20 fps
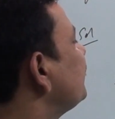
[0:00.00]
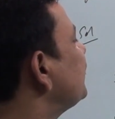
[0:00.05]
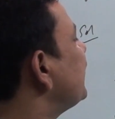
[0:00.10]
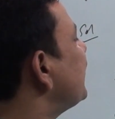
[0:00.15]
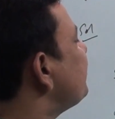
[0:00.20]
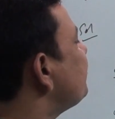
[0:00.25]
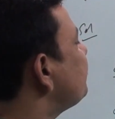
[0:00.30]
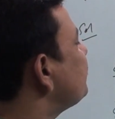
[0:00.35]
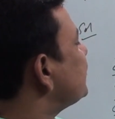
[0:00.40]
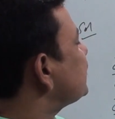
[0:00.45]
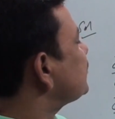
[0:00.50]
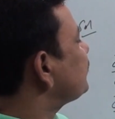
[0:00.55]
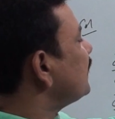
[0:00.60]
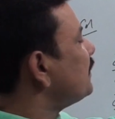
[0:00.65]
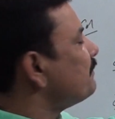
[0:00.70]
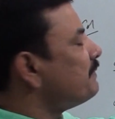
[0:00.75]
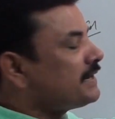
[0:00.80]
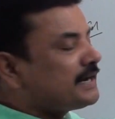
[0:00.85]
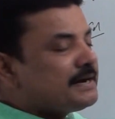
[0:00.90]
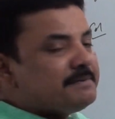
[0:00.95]
then this
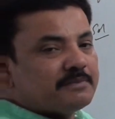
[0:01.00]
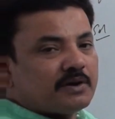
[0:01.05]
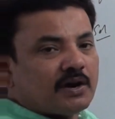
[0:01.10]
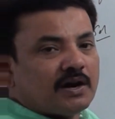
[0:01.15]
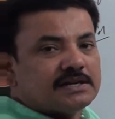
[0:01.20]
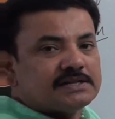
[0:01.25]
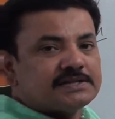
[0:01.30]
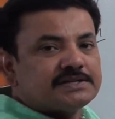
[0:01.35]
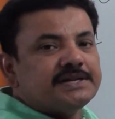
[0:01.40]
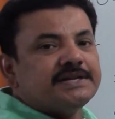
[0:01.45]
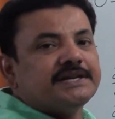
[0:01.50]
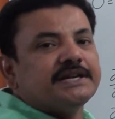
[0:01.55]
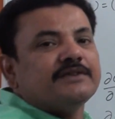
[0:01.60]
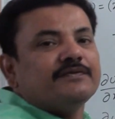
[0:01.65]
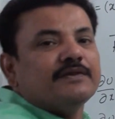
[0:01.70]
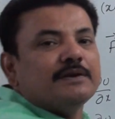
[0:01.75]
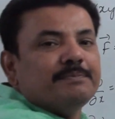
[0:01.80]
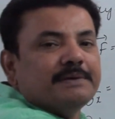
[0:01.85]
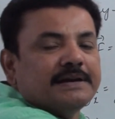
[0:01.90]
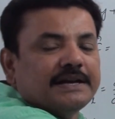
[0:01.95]
will become constant, it
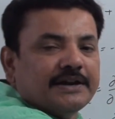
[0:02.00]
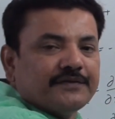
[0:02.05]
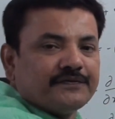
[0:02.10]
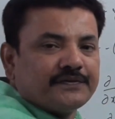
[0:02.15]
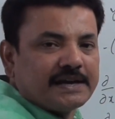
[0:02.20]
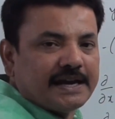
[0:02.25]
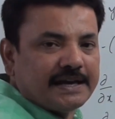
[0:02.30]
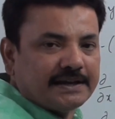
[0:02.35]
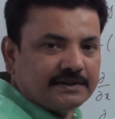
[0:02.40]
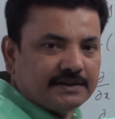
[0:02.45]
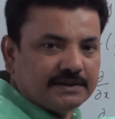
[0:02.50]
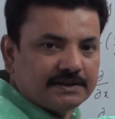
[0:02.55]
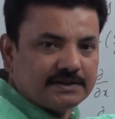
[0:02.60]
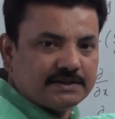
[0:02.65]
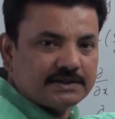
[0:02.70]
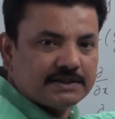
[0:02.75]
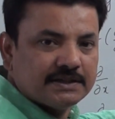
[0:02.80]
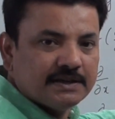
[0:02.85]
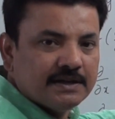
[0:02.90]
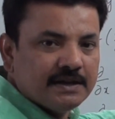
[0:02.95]
will be left like that.
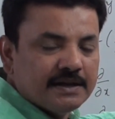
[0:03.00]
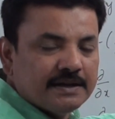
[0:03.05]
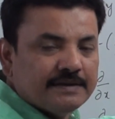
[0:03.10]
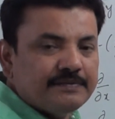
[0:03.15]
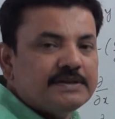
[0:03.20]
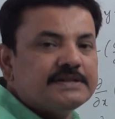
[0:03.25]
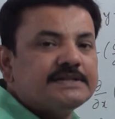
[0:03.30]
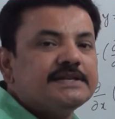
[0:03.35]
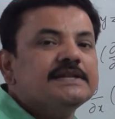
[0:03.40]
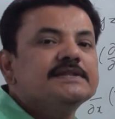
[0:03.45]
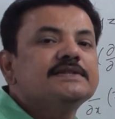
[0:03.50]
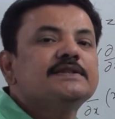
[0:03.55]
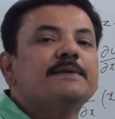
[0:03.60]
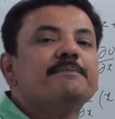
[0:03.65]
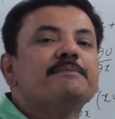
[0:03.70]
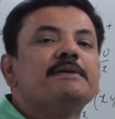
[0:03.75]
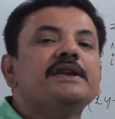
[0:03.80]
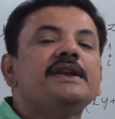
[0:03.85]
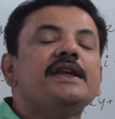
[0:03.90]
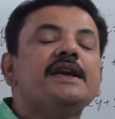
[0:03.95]
This is the
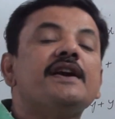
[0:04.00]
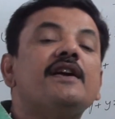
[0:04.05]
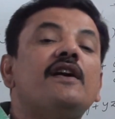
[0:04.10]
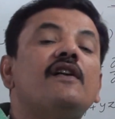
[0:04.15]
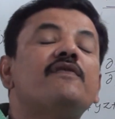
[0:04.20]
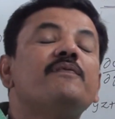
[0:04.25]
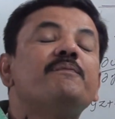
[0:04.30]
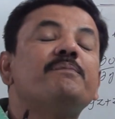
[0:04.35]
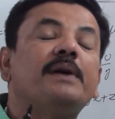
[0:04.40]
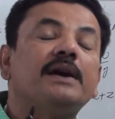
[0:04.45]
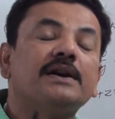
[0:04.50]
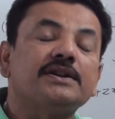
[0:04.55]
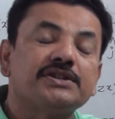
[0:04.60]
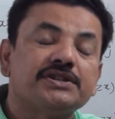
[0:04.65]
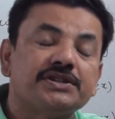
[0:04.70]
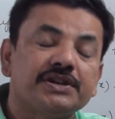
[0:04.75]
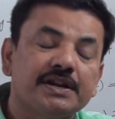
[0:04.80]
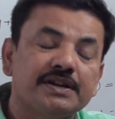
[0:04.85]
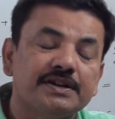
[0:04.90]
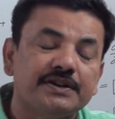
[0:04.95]
meaning of
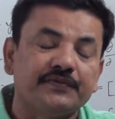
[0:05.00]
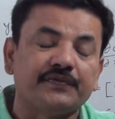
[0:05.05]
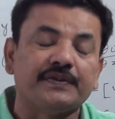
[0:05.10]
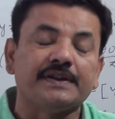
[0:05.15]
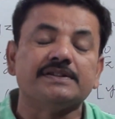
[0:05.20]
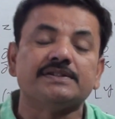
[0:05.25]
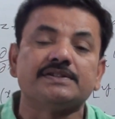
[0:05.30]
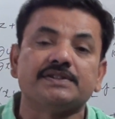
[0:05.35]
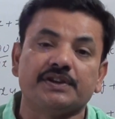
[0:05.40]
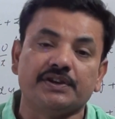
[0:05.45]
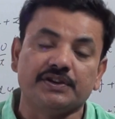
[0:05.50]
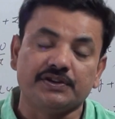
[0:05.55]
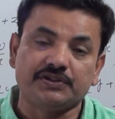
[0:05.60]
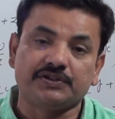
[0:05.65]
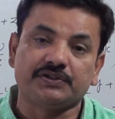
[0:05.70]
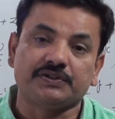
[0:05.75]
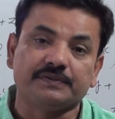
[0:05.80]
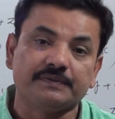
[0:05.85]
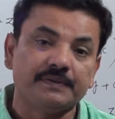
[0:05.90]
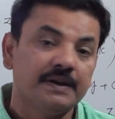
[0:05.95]
partial
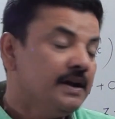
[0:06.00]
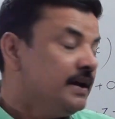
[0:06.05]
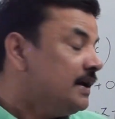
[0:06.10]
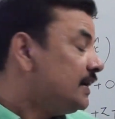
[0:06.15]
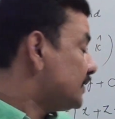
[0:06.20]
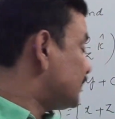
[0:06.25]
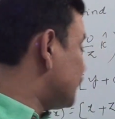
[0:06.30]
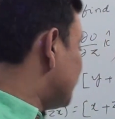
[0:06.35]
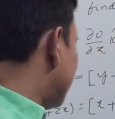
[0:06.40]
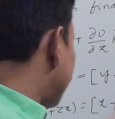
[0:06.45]
differentiation. So